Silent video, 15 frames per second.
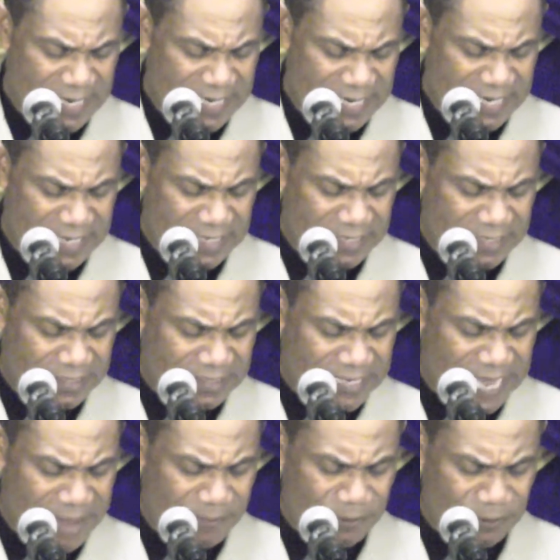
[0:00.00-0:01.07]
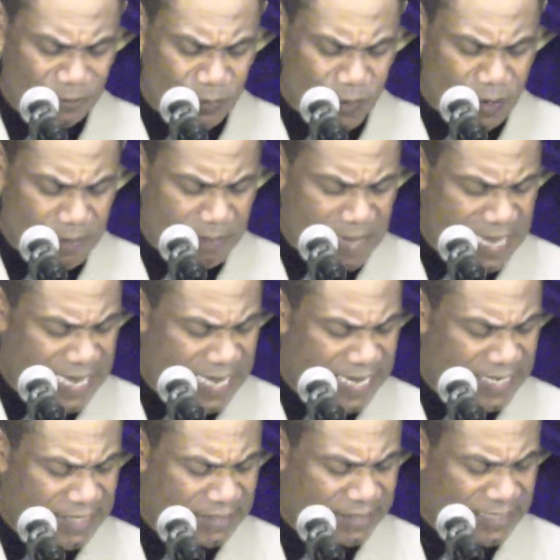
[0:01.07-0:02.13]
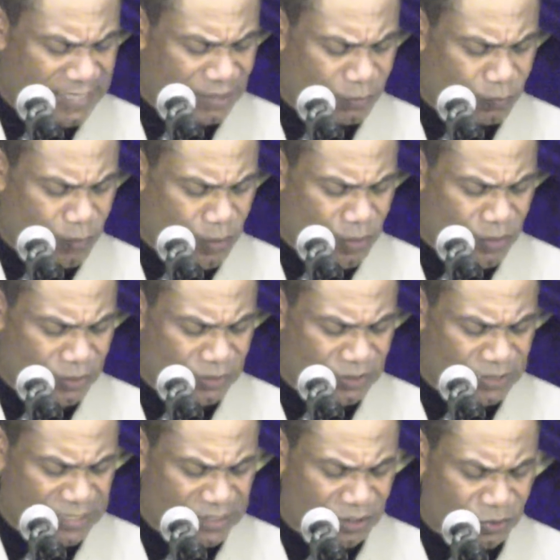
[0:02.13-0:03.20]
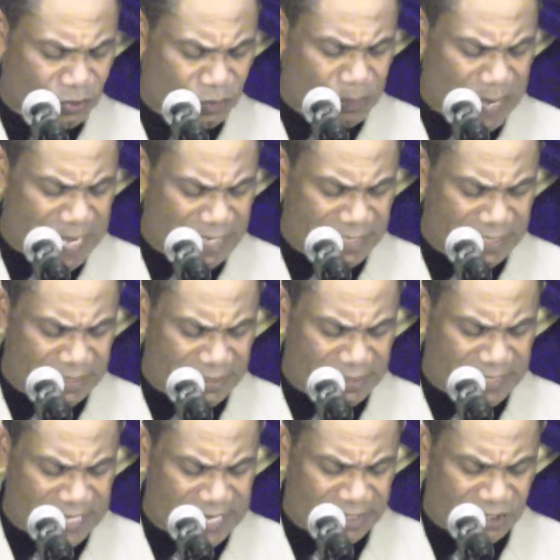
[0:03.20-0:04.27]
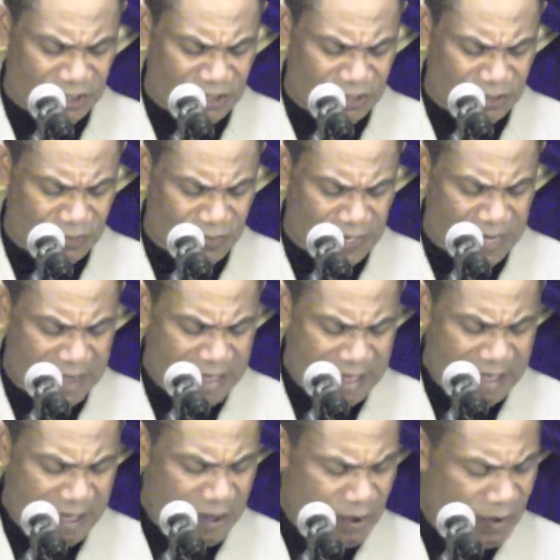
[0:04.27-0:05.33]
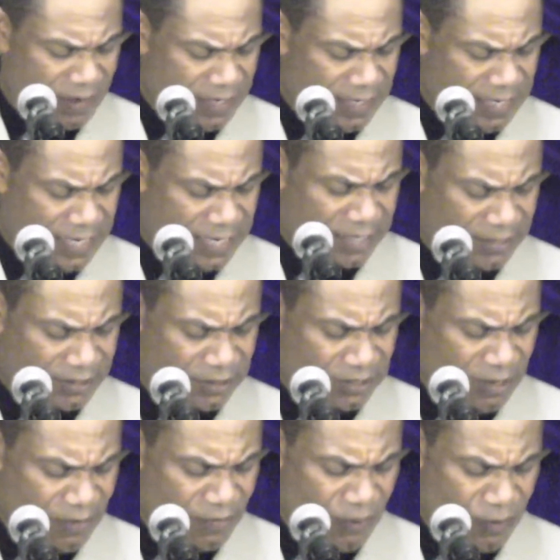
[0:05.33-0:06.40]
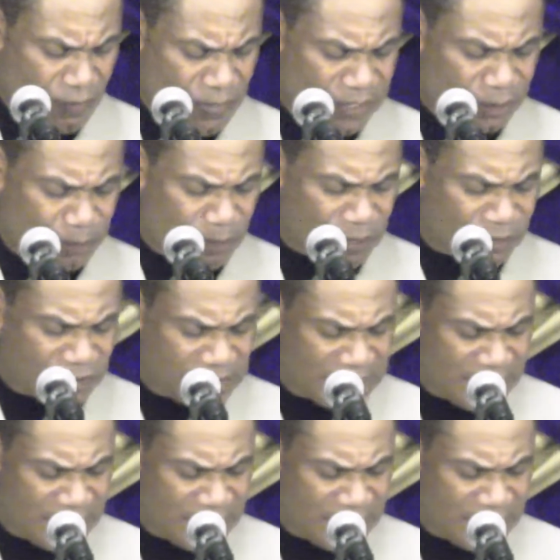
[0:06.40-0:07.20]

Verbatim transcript: And the disciples were amazed at his words. Jesus responded and said, children, how hard it is for a rich person to